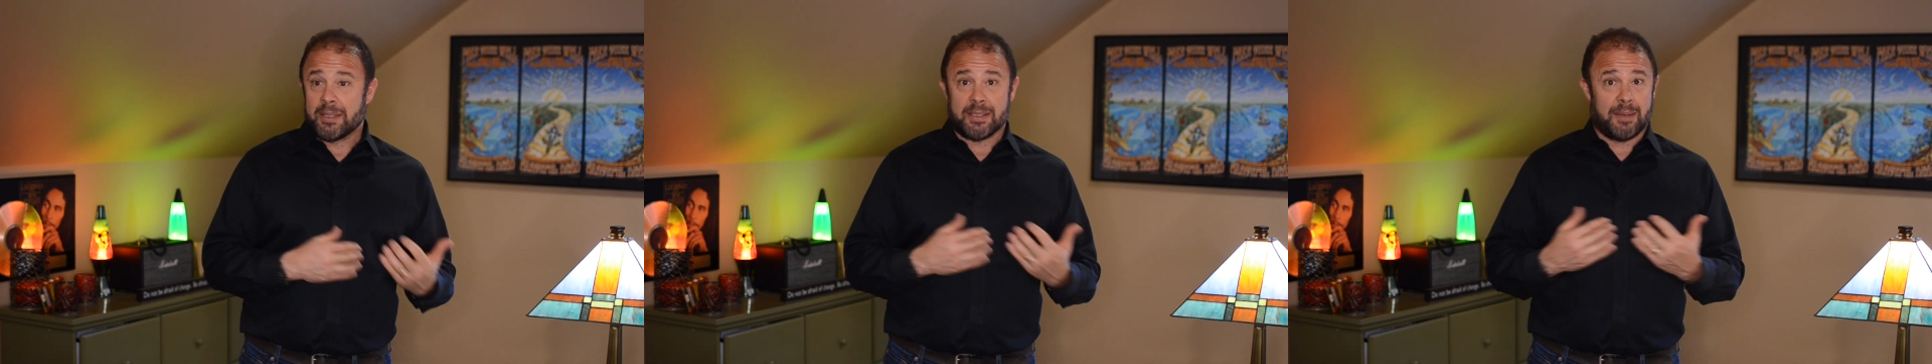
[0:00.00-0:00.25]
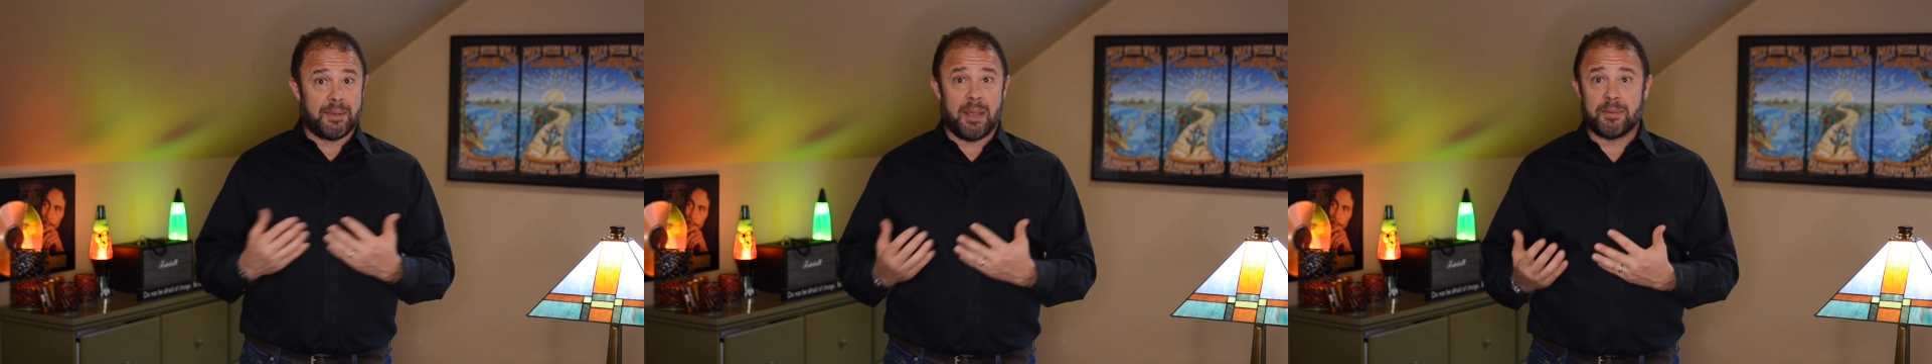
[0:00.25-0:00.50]
and
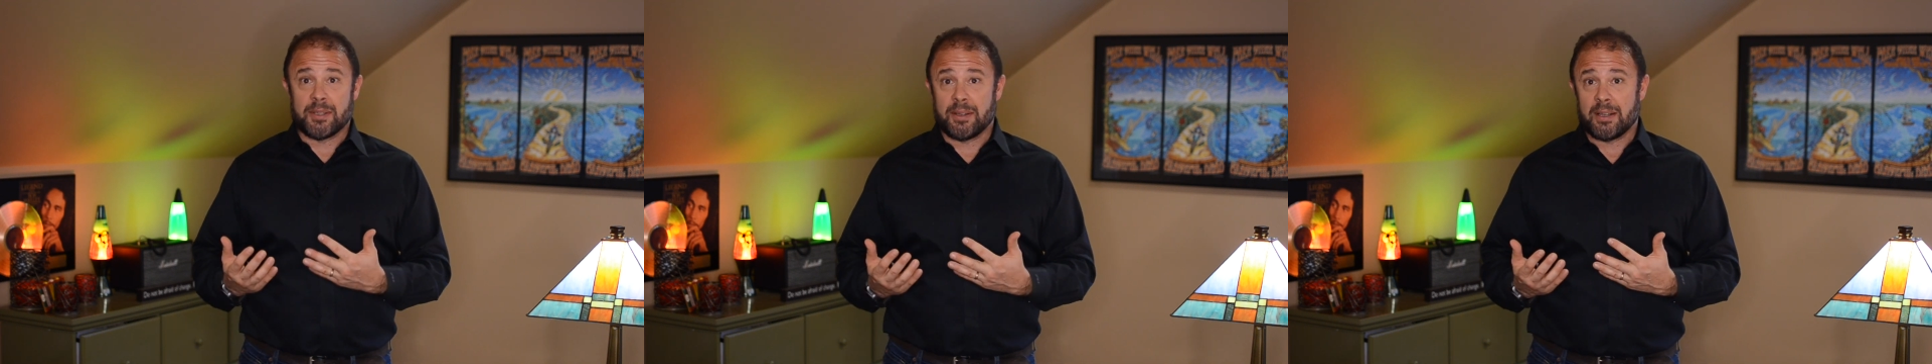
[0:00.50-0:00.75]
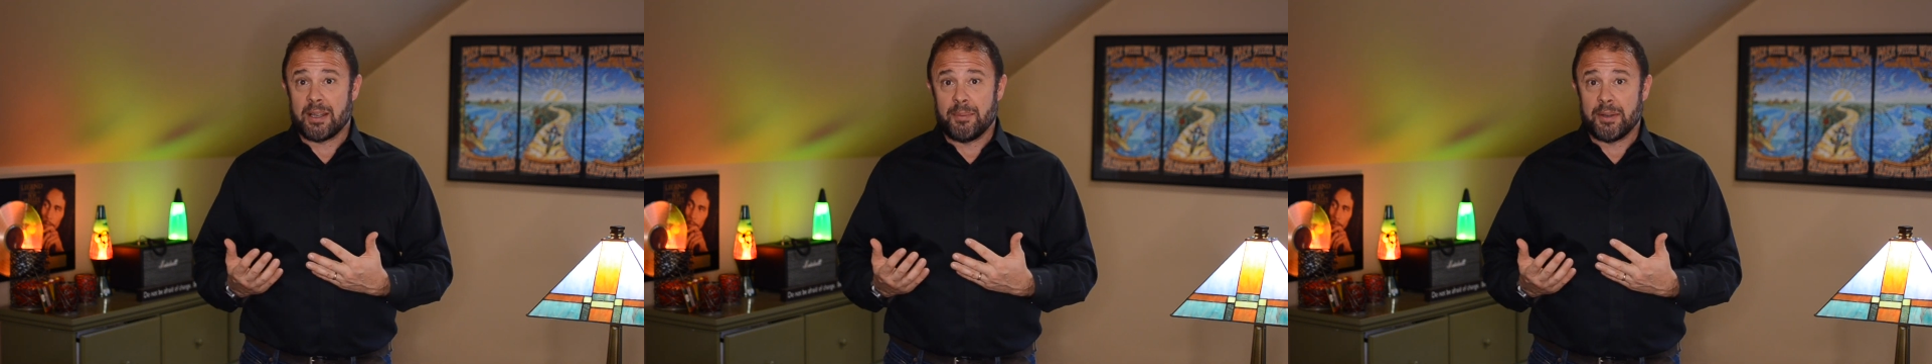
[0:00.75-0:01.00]
sometimes they're
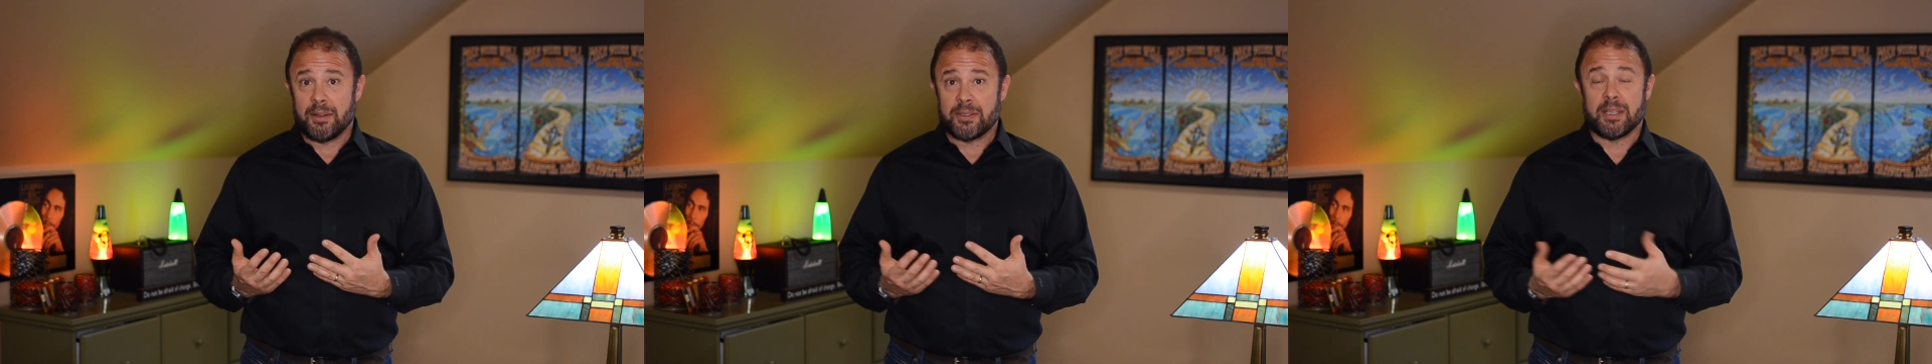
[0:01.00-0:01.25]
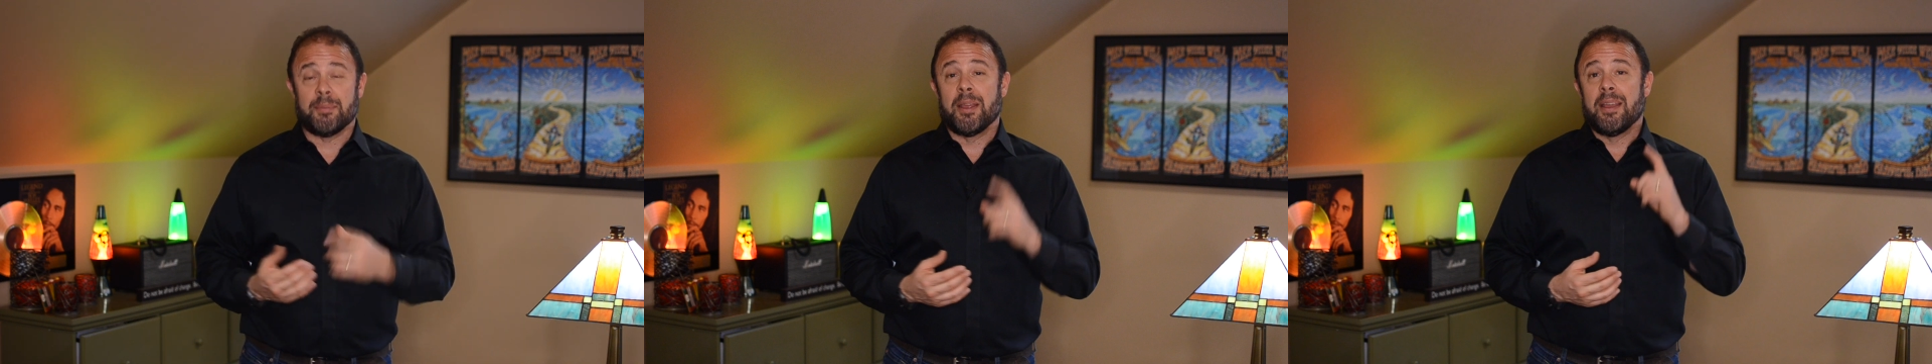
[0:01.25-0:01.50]
going to come onto your
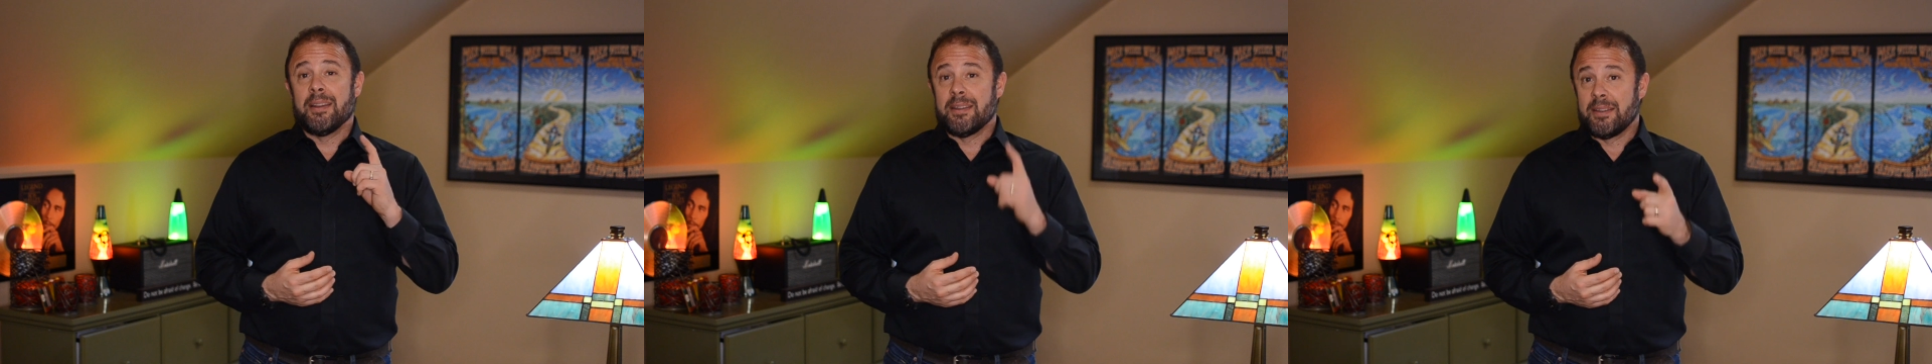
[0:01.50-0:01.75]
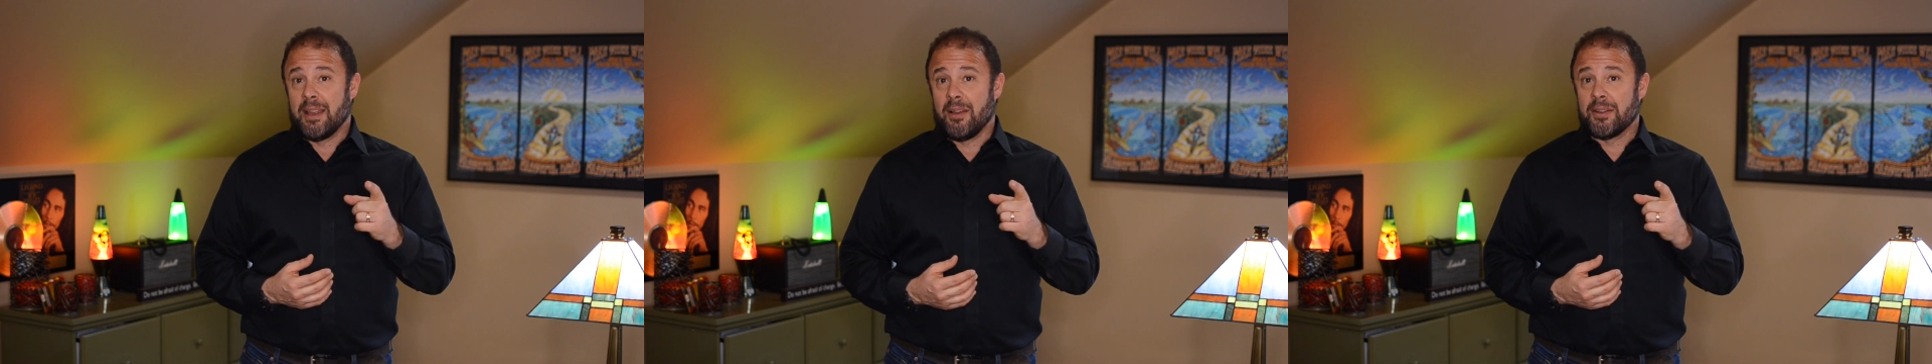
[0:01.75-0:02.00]
team.
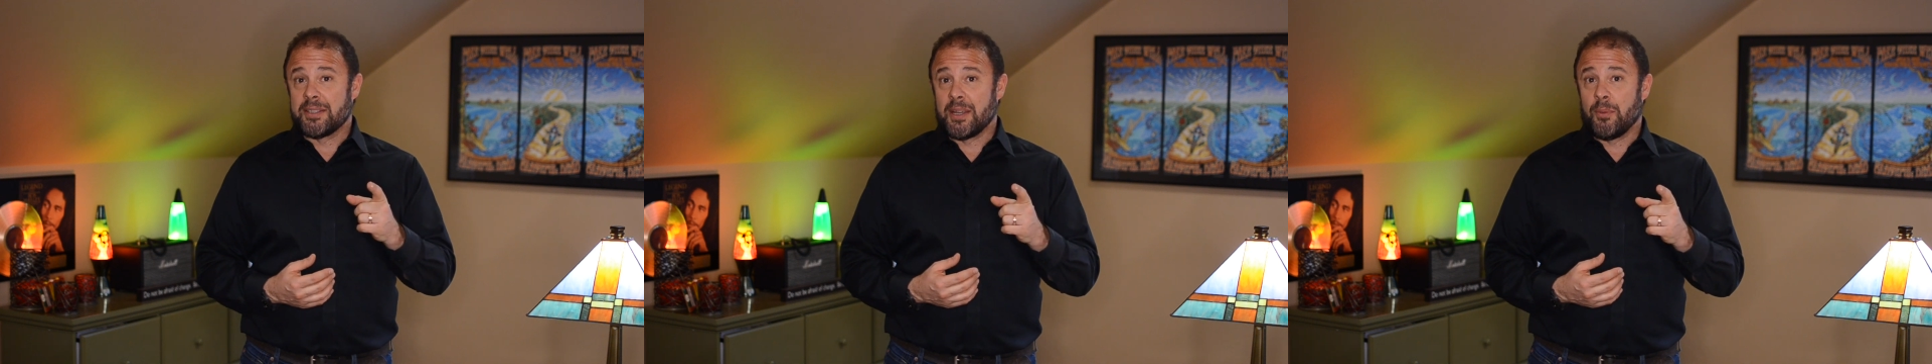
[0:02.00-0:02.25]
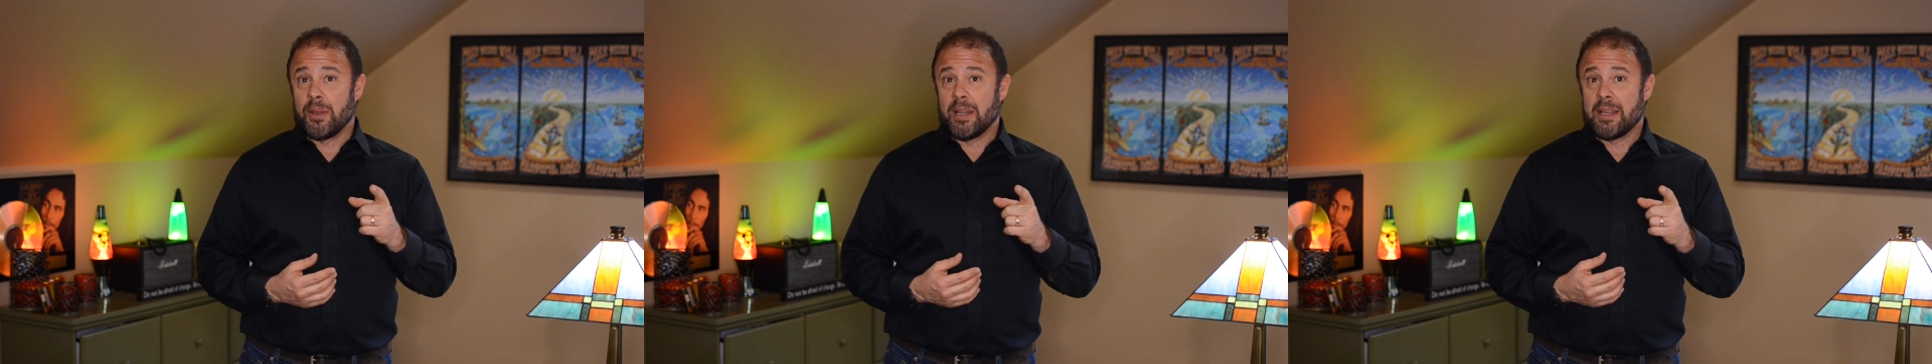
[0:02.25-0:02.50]
Now, I'll say
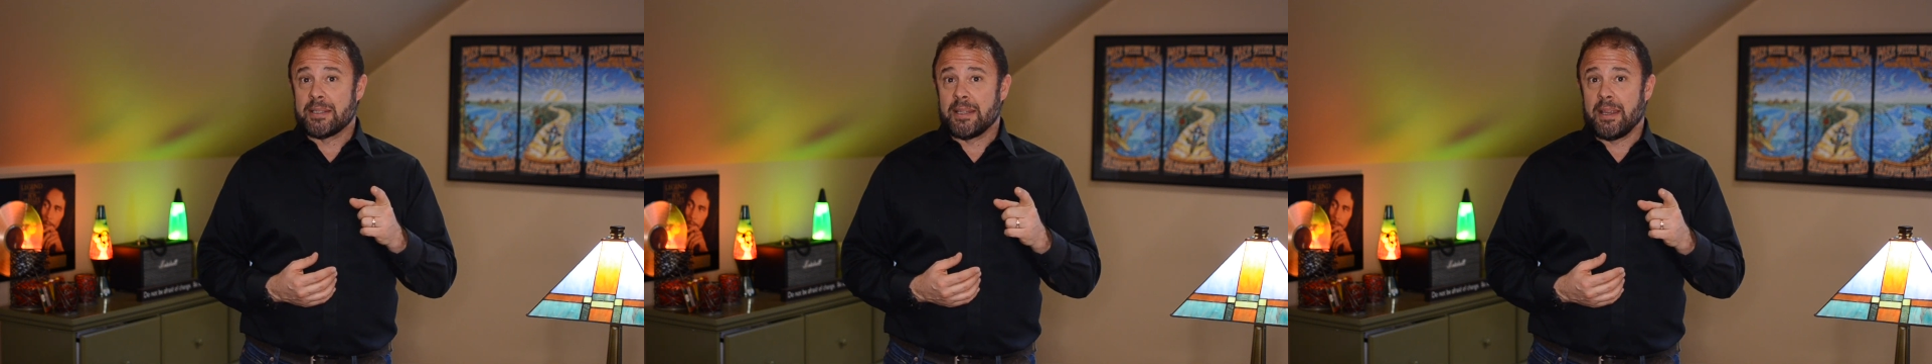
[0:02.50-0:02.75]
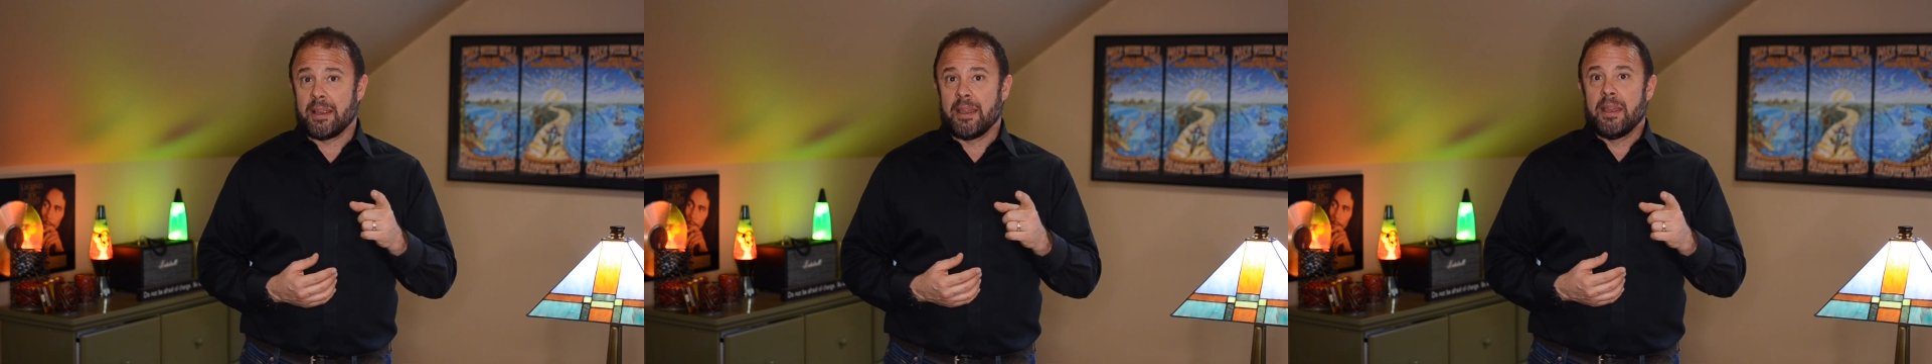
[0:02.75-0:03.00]
one last
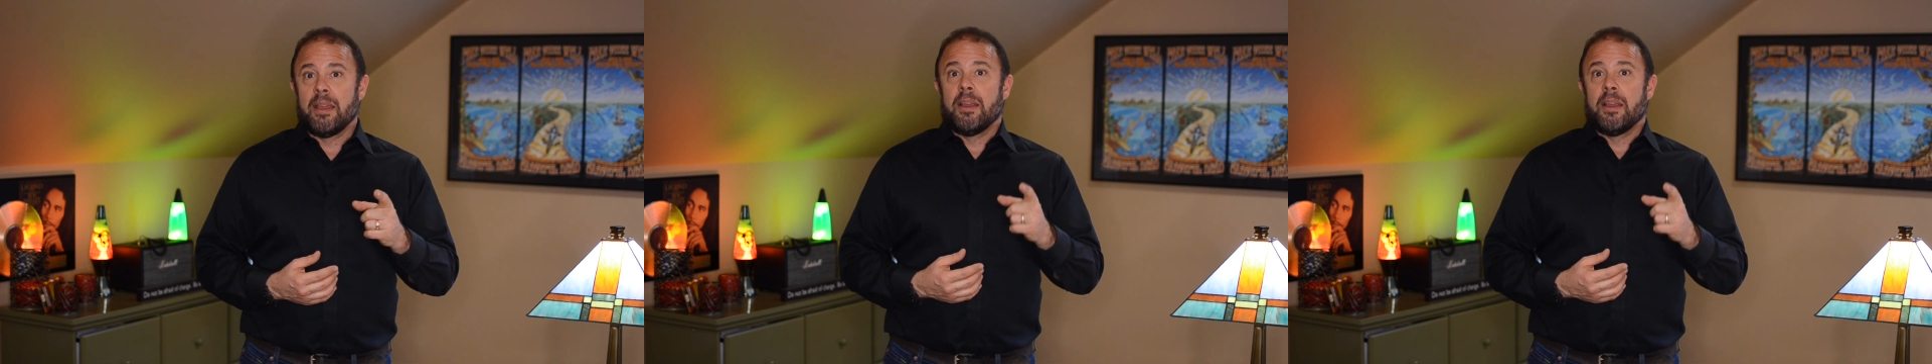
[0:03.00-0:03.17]
thing.